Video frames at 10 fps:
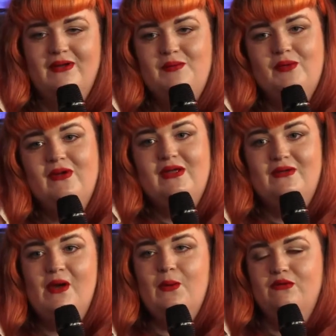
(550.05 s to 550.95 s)
but I
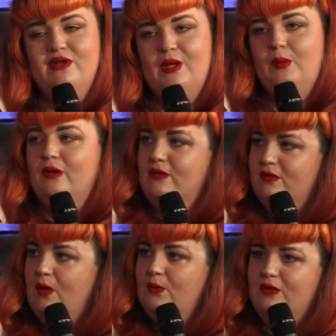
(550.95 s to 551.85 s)
know of him, and I
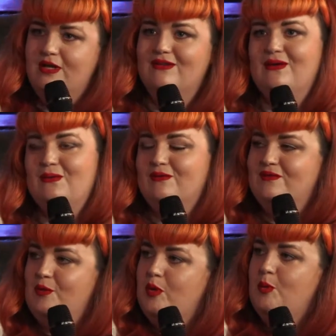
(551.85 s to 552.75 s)
know that he'd know a
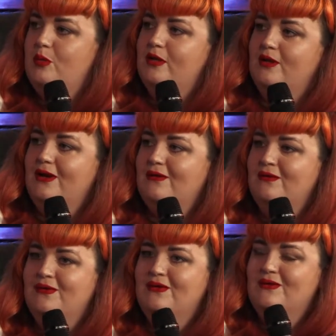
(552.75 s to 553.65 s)
few people in our
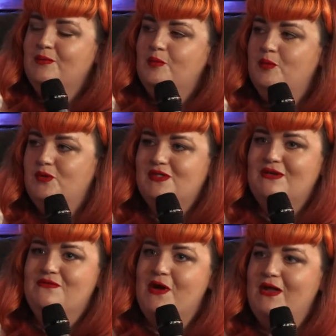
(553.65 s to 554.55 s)

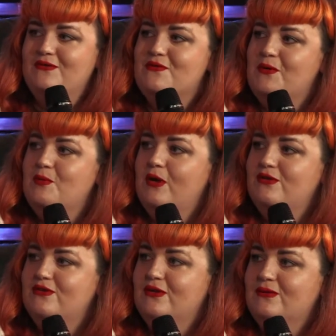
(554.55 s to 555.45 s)
music friend group,
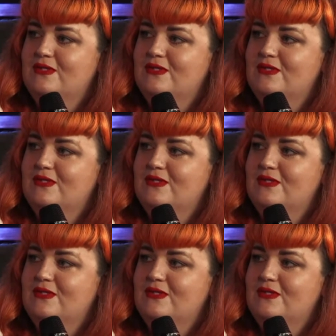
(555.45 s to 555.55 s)
like, so